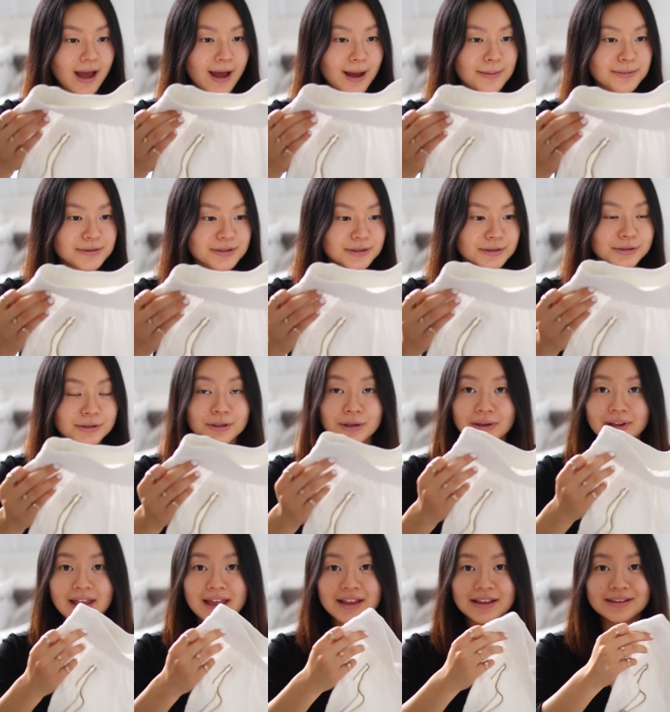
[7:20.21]

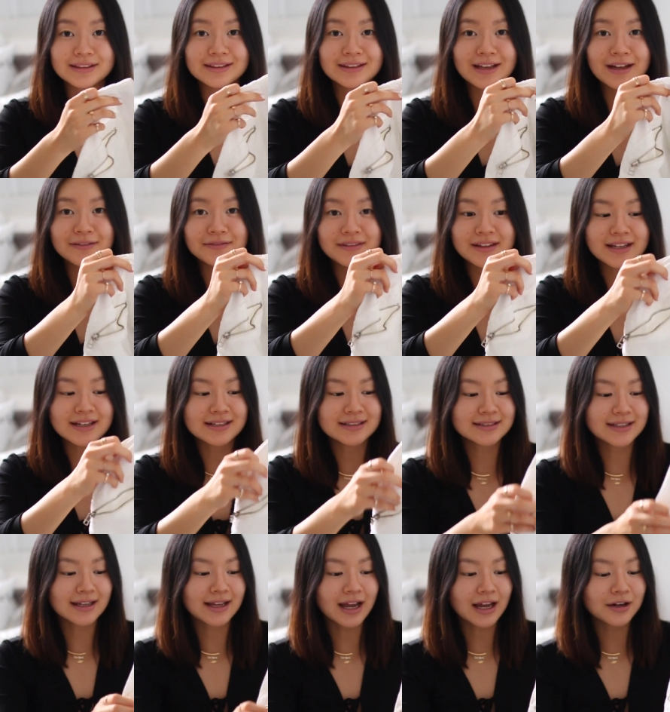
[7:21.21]
absolutely love
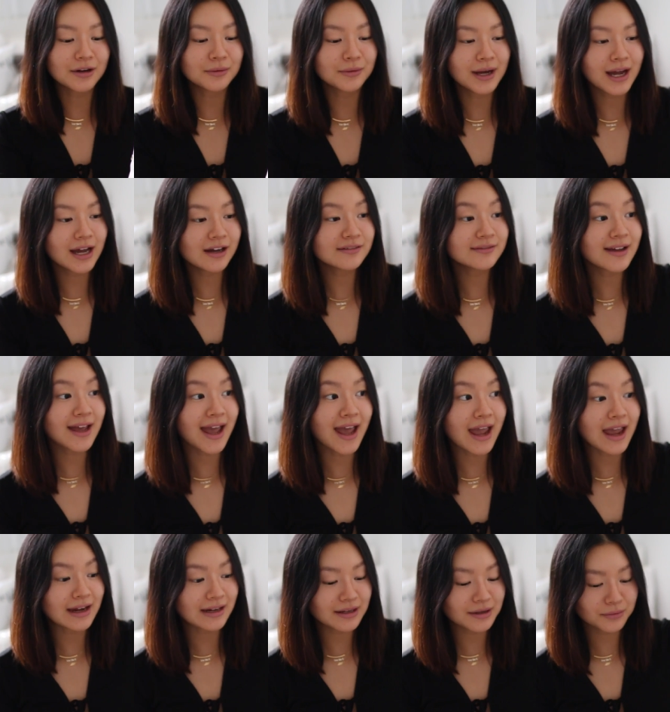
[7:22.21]
these. Like I don't have
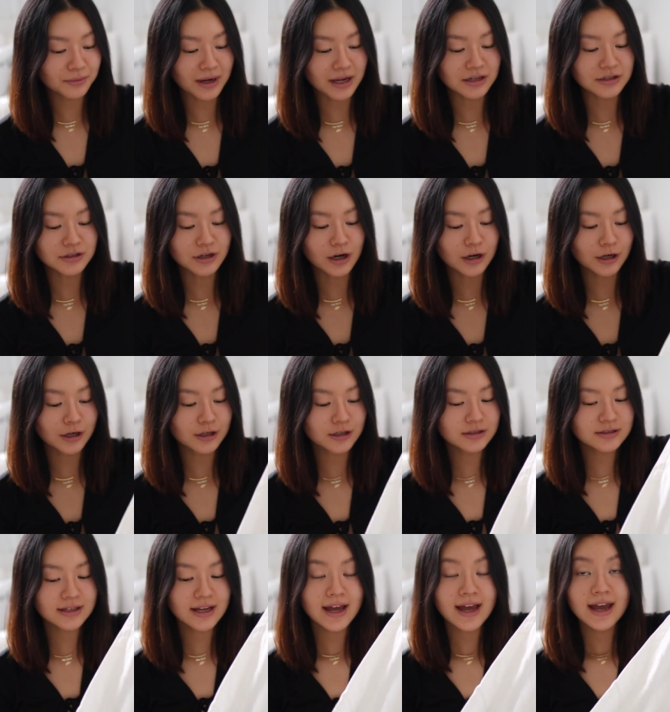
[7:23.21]
any white
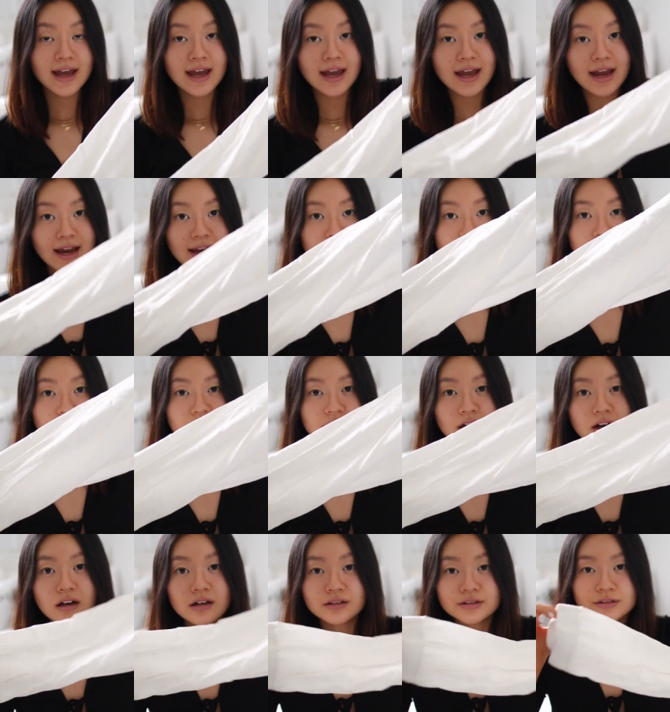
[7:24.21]
joggers, and these
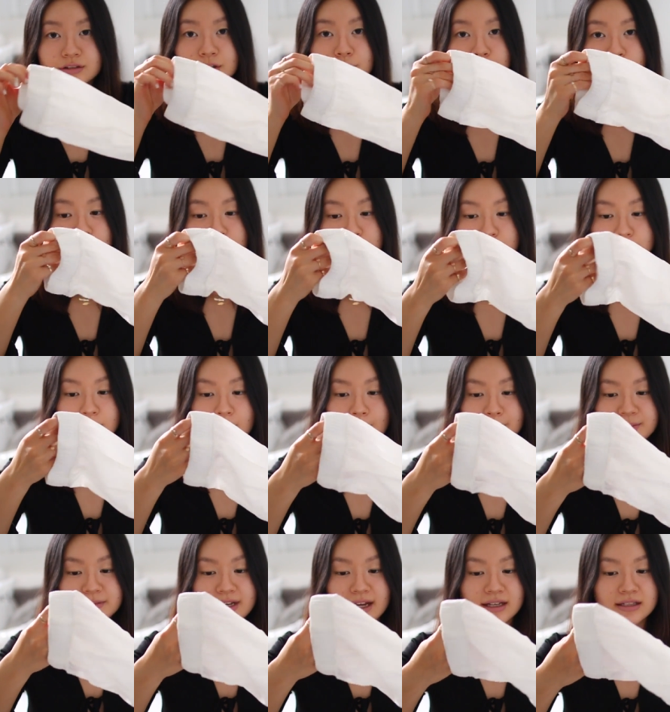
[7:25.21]
are also
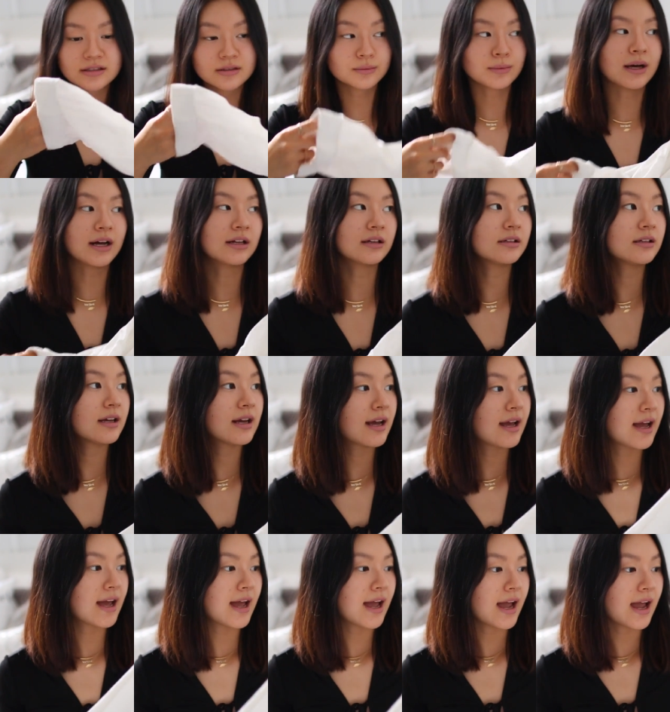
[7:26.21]
cropped as well,
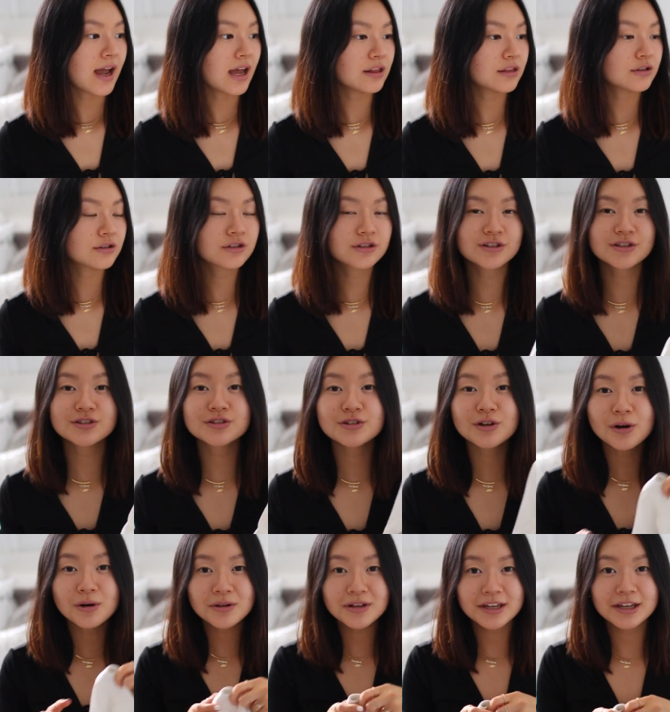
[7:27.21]
and they're just
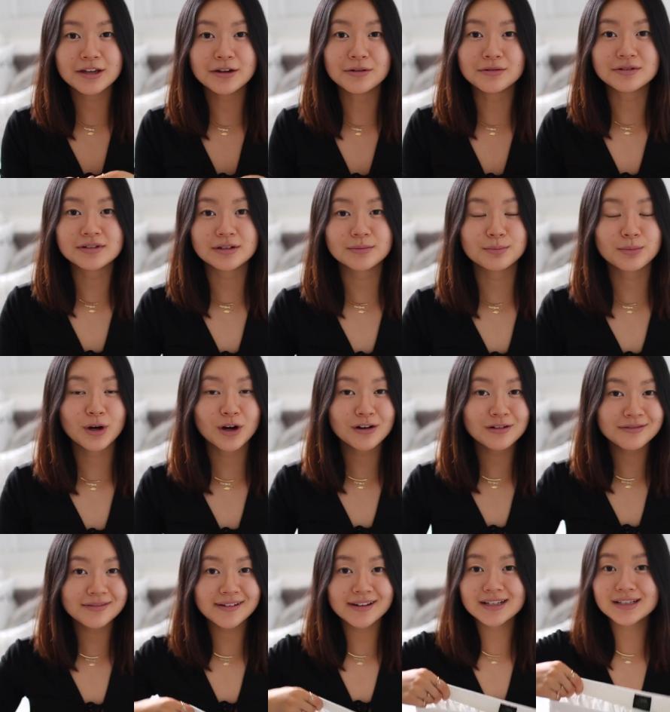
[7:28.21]
so cute.
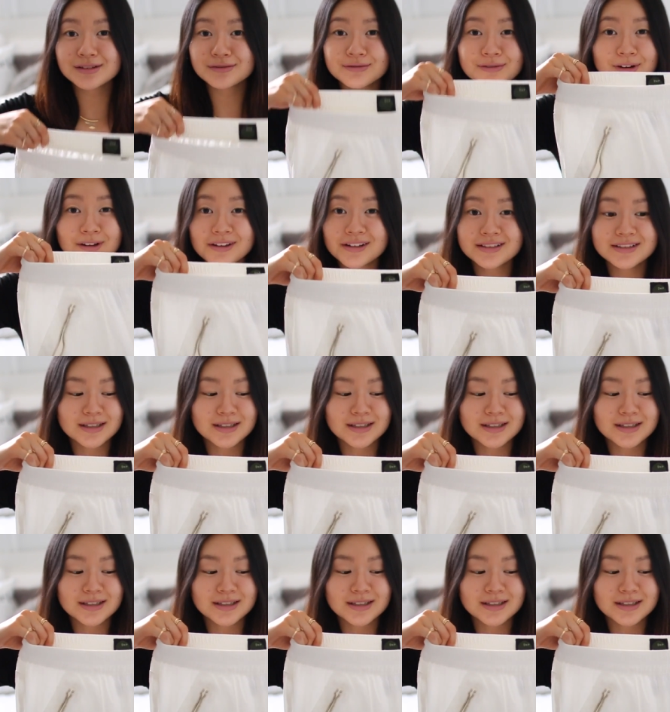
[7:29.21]
Perfect for the